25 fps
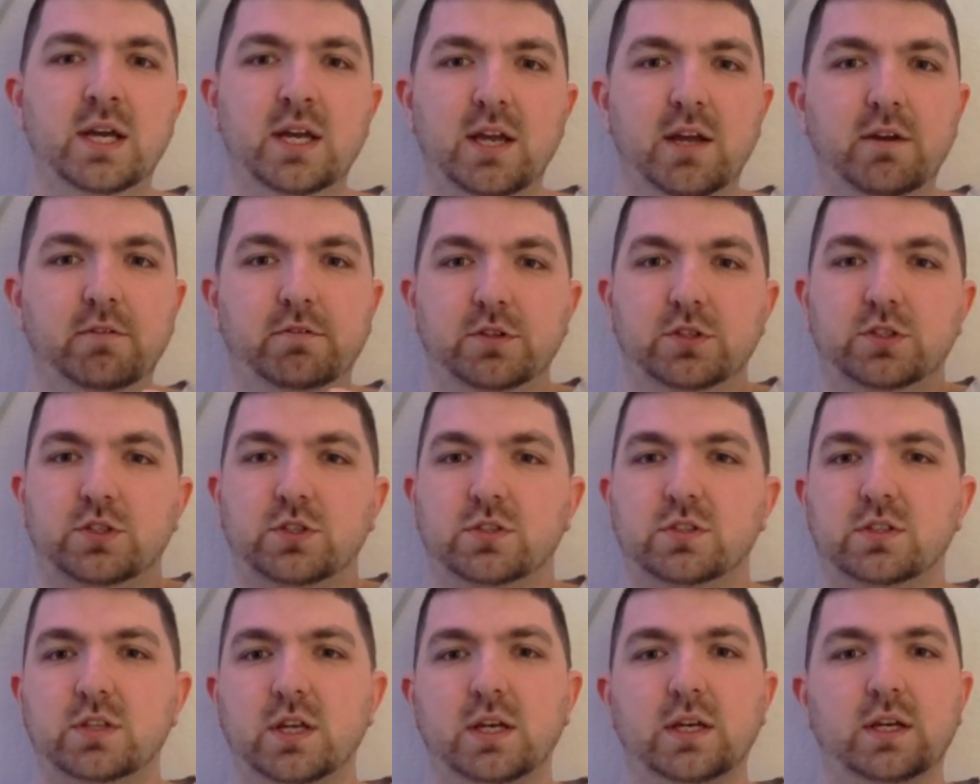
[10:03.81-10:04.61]
If it's
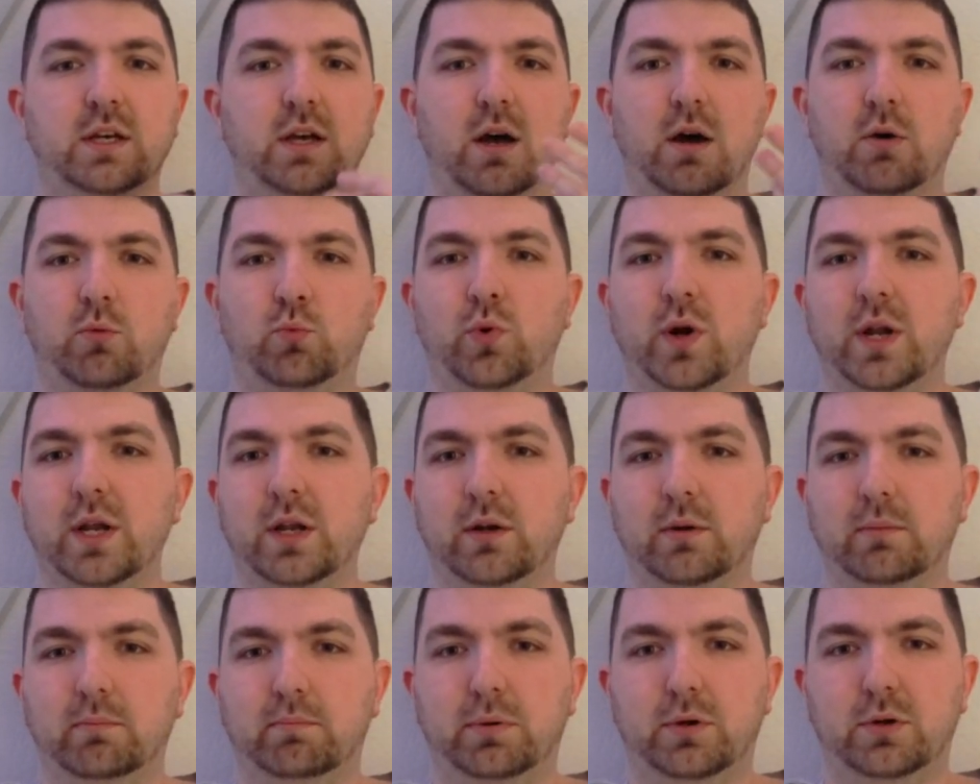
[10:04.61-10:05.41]
just like a
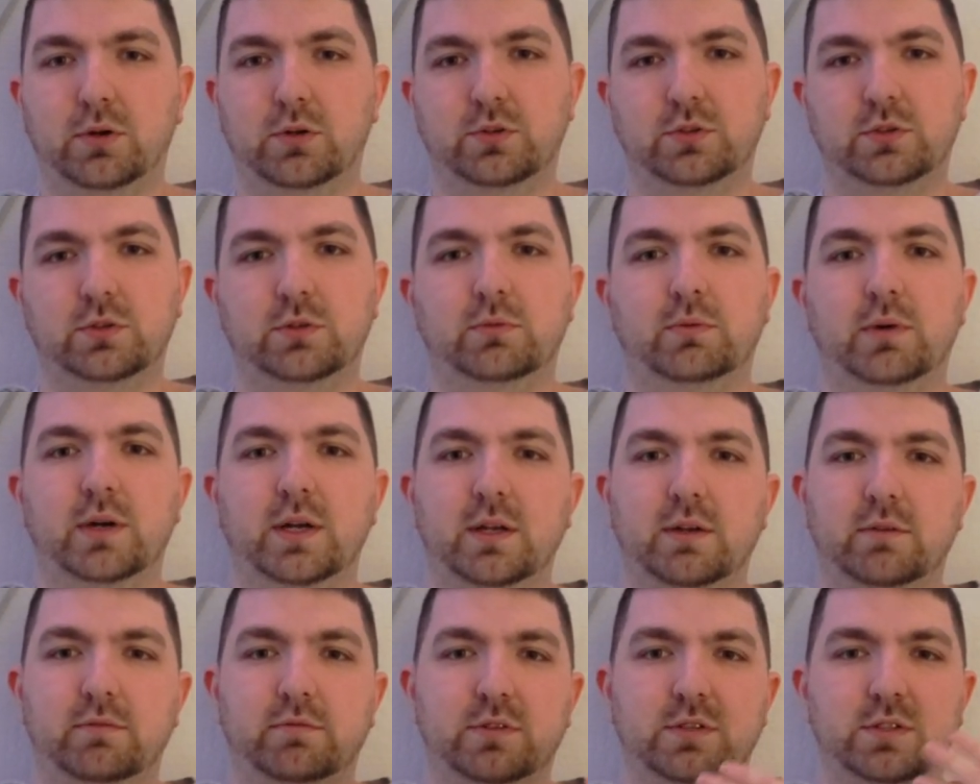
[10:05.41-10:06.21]
random person,
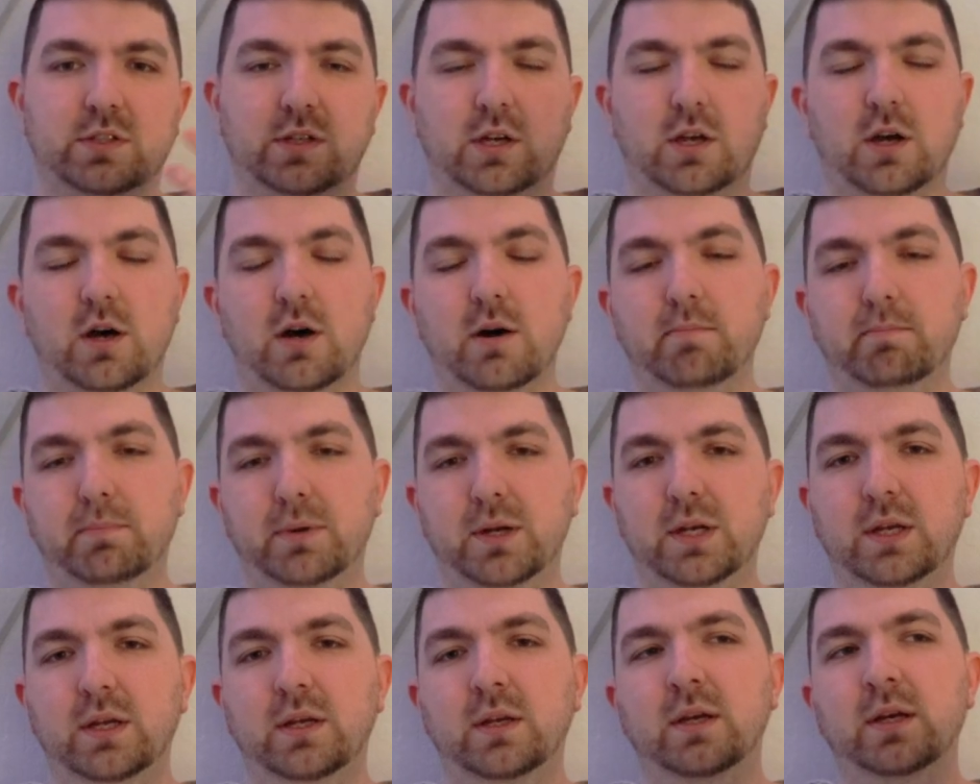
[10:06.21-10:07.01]
right? If it's a
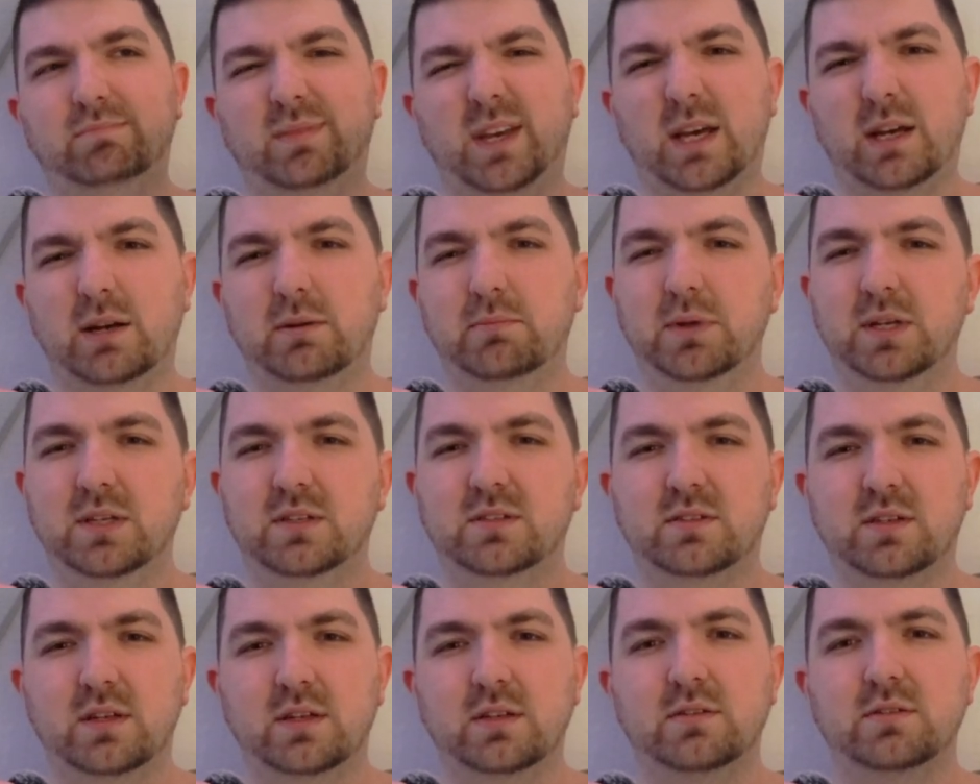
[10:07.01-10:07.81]
company, kind of makes
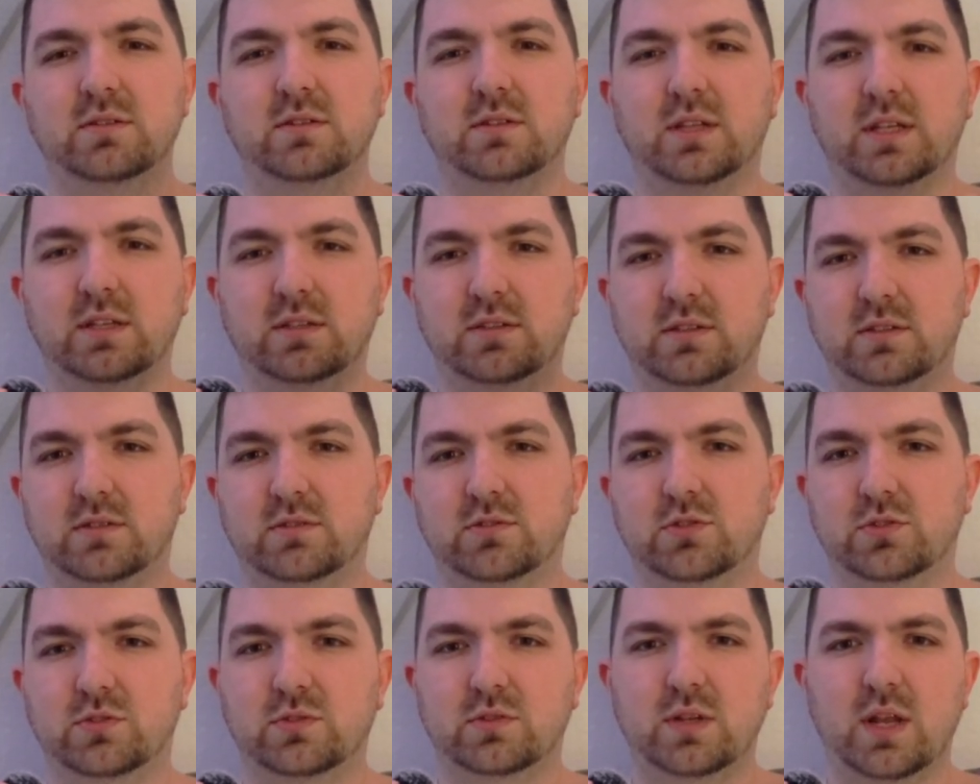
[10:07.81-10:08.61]
sense. That's
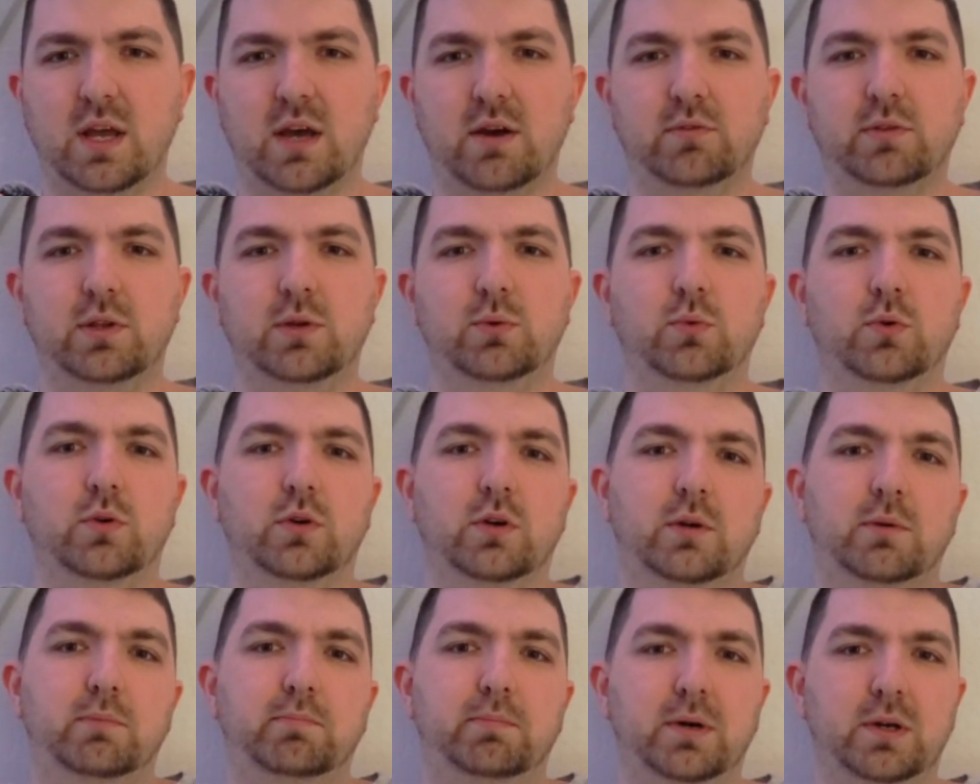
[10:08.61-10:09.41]
just how they
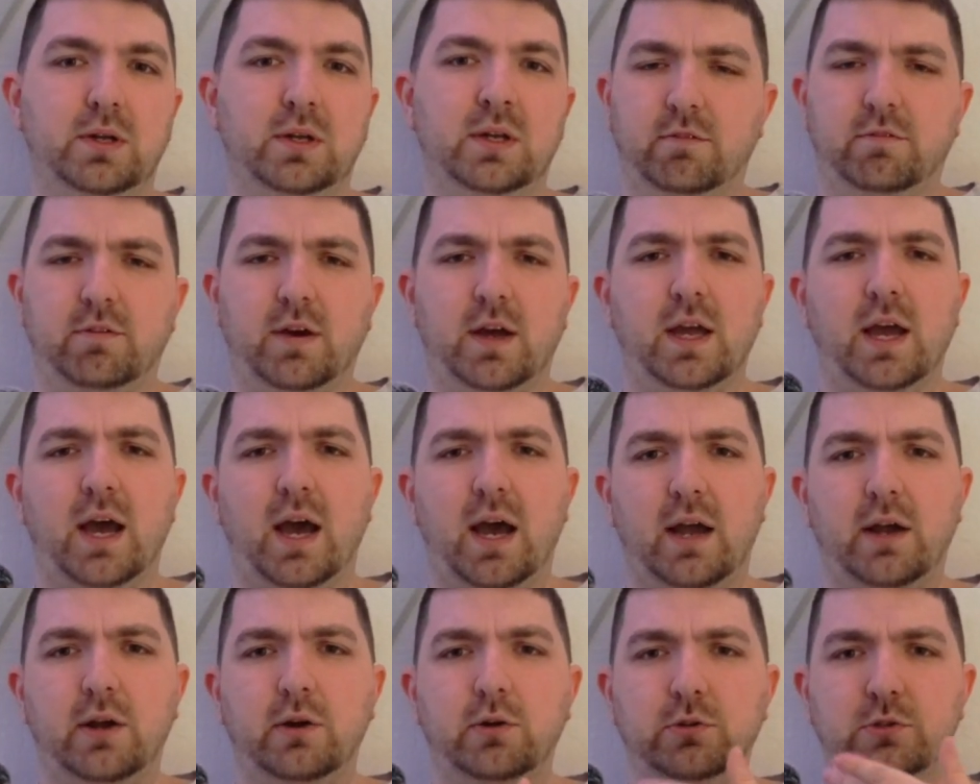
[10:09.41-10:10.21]
work. But if I
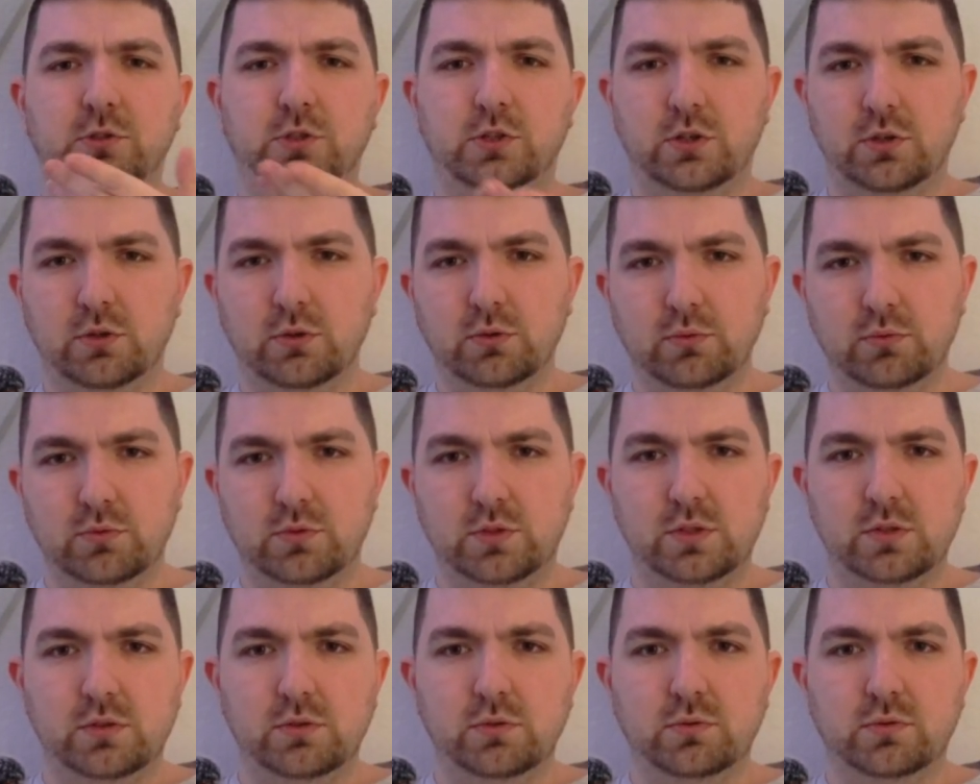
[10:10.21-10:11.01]
hired you
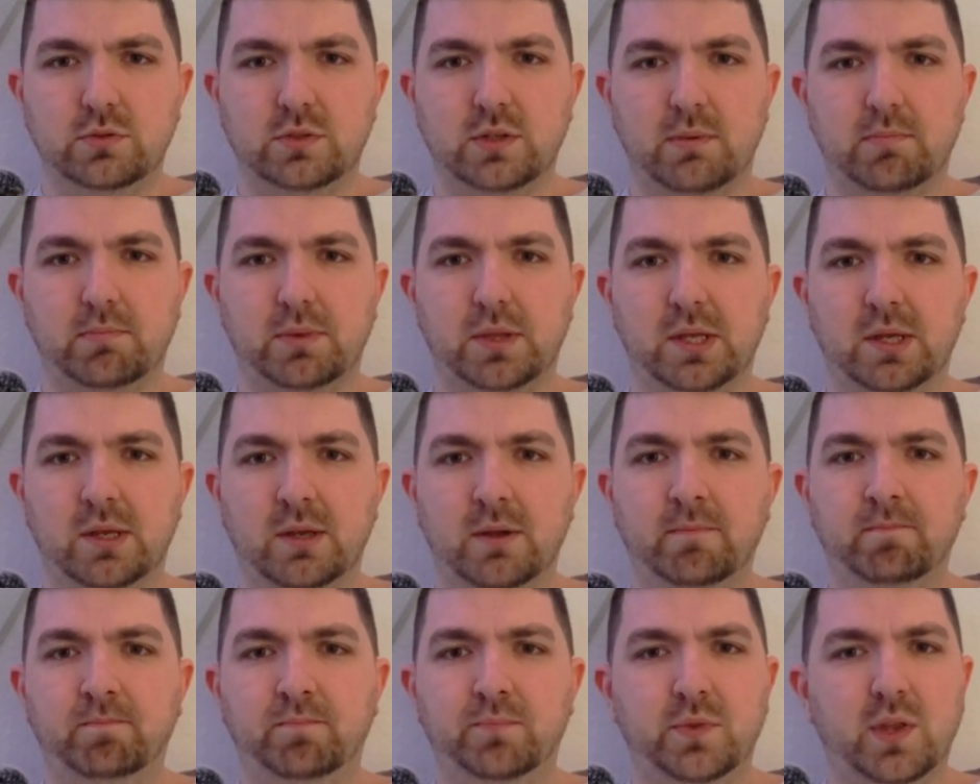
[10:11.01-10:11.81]
to do
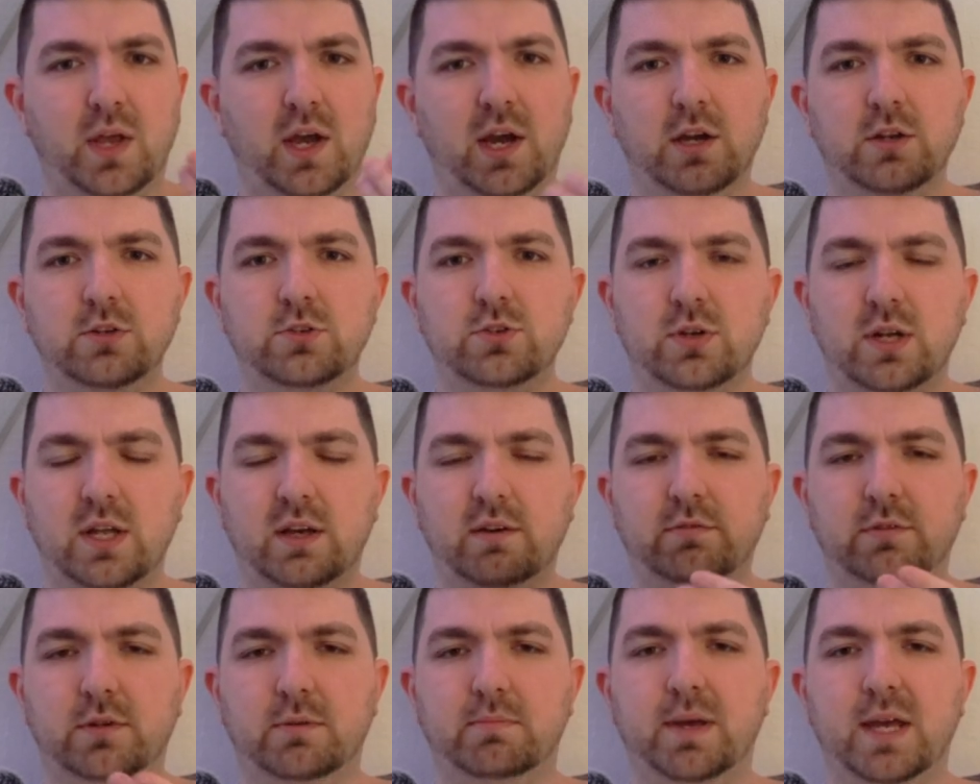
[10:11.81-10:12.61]
something, I should
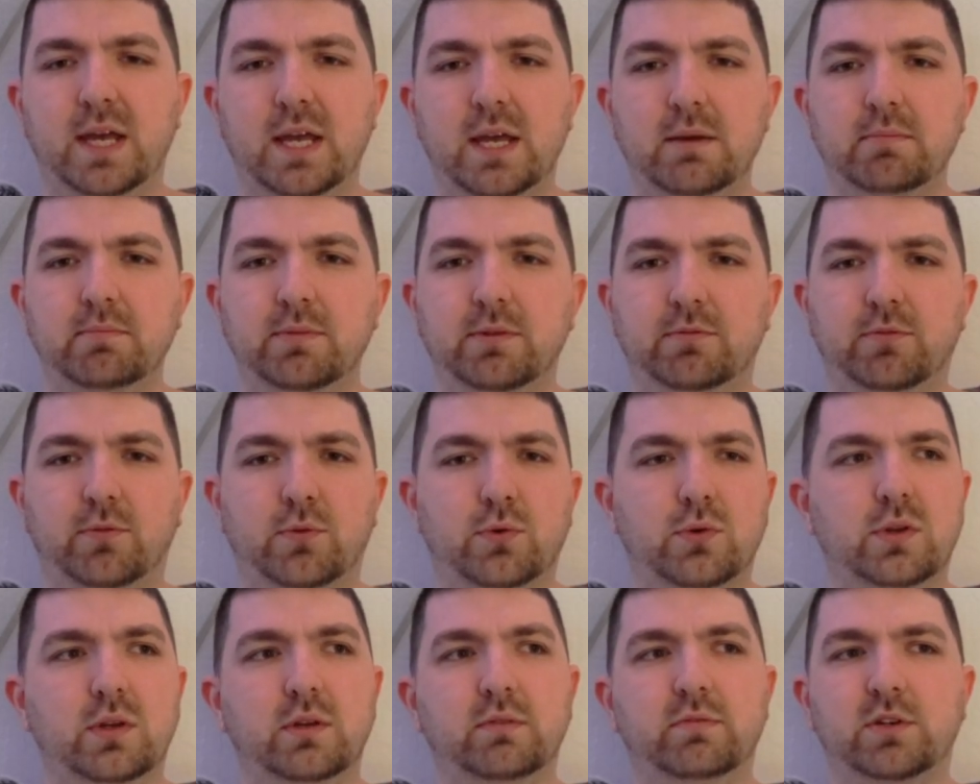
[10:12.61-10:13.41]
have to pay
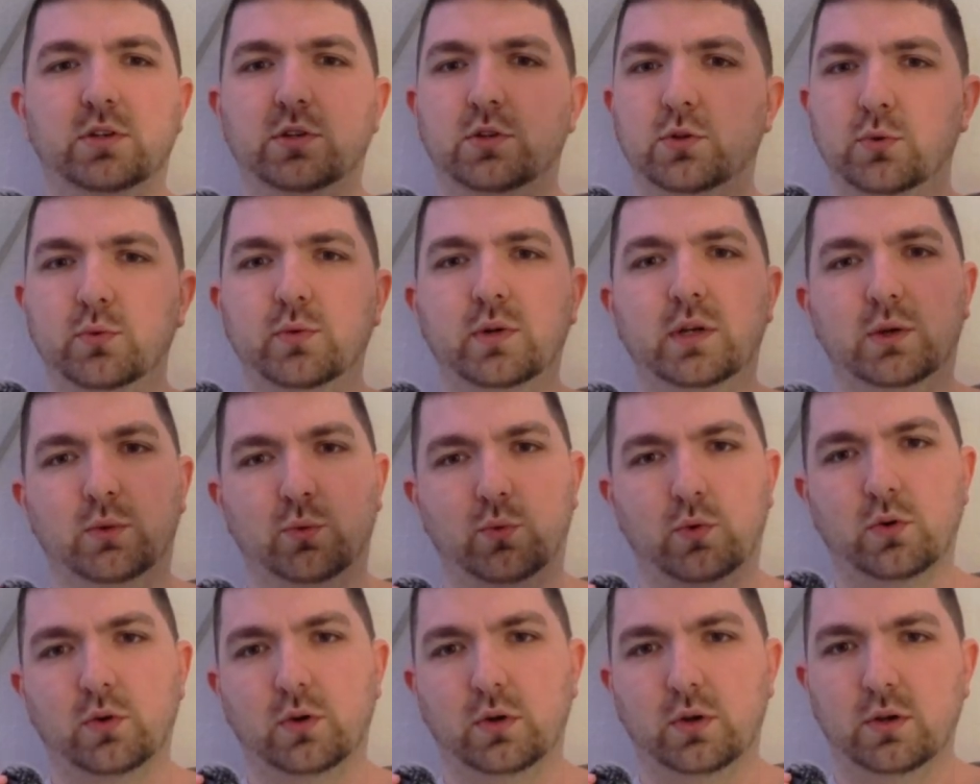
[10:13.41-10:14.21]
before you even do any
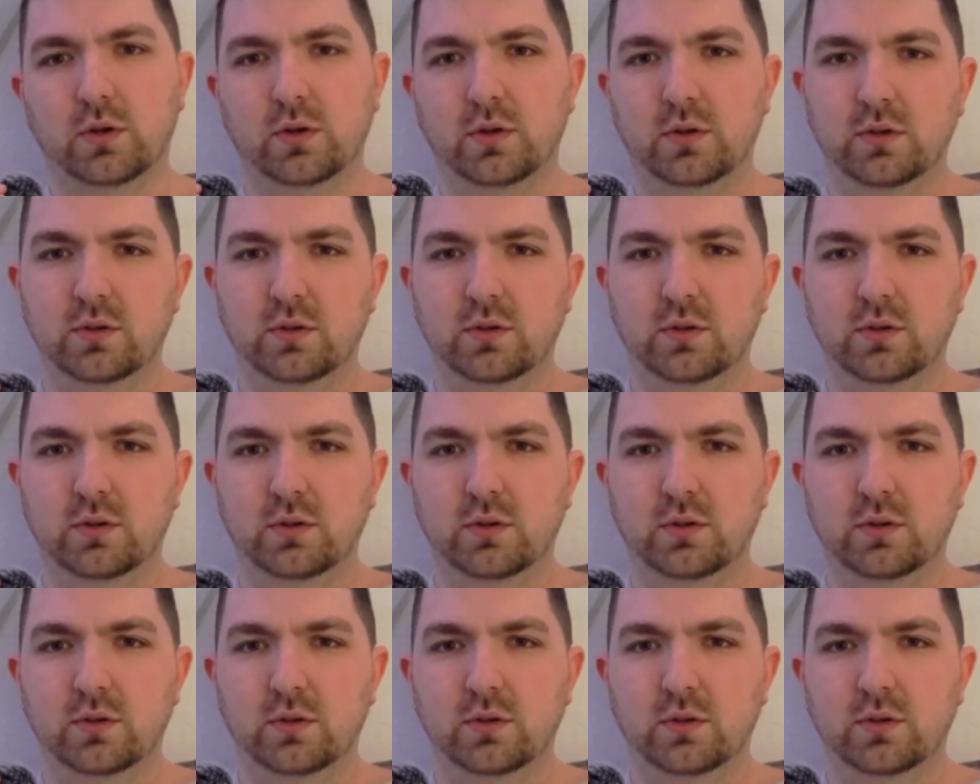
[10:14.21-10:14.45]
work.